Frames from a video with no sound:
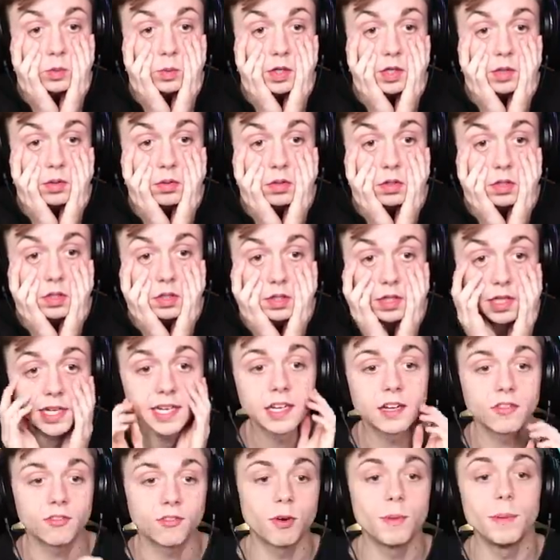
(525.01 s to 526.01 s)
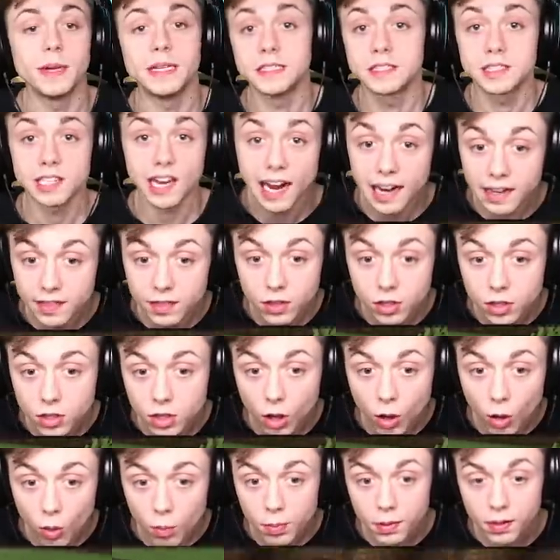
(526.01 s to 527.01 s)
what it would look like from inside the
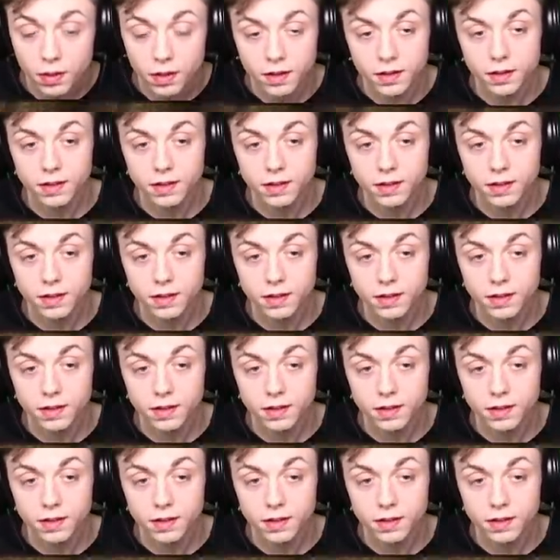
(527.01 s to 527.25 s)
globe.